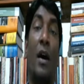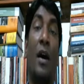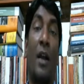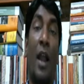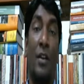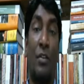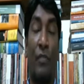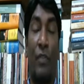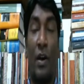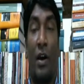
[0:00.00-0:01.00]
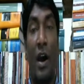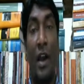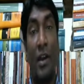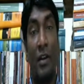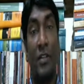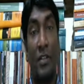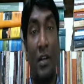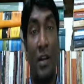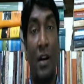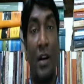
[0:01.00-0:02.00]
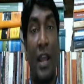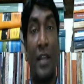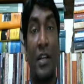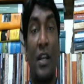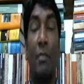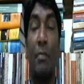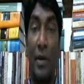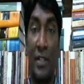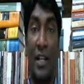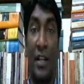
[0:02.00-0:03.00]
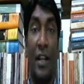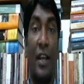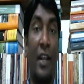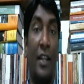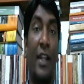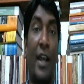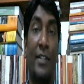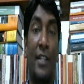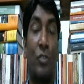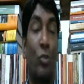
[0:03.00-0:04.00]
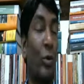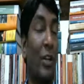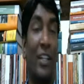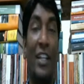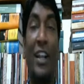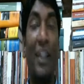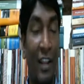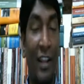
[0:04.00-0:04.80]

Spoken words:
kind of a higher risk category person in that sense. So in